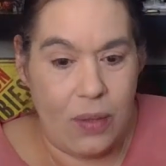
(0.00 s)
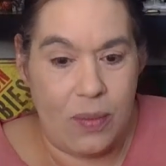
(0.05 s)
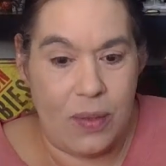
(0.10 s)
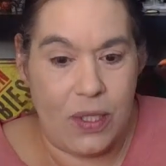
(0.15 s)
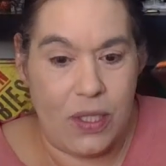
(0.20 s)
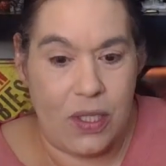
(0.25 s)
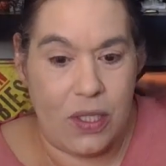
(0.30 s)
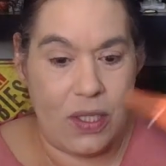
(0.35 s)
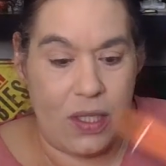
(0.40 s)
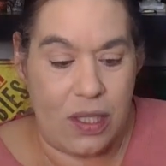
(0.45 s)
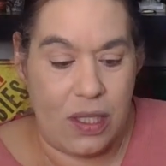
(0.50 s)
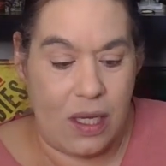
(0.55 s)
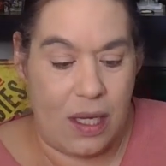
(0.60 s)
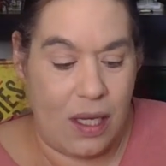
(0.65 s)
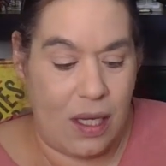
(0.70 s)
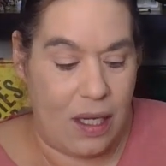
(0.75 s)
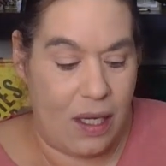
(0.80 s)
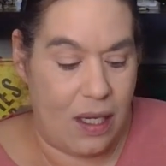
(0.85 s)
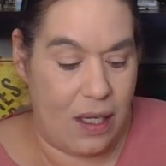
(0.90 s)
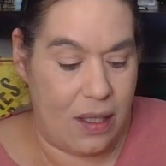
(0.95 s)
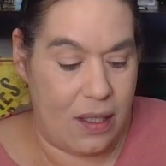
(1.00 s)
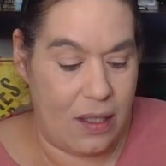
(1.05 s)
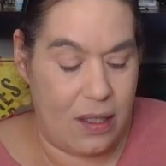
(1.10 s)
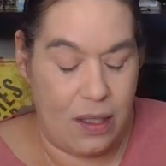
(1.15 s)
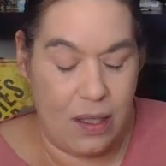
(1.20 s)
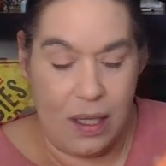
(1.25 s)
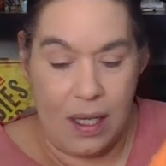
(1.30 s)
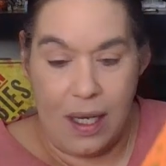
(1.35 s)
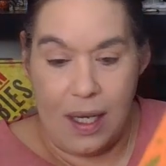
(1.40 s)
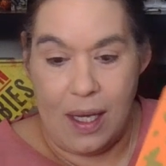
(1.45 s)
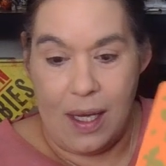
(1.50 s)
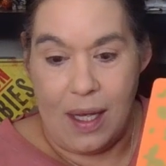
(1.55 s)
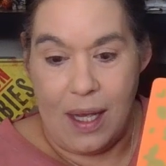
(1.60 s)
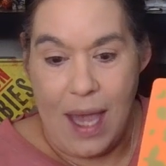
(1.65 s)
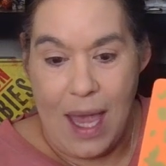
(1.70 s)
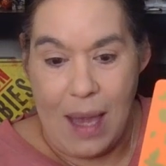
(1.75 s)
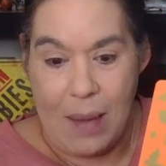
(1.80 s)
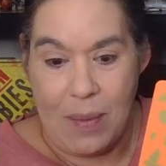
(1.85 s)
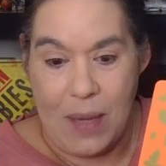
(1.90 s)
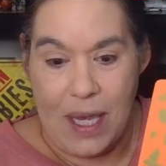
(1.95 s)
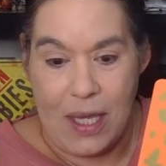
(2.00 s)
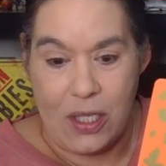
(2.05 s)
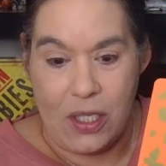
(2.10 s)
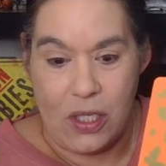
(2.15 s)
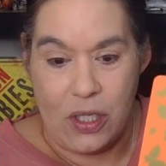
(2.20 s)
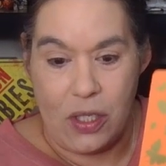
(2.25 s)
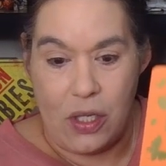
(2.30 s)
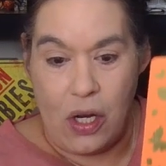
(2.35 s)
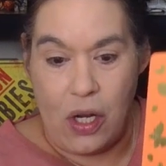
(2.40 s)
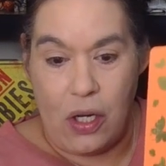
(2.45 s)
which is the ABH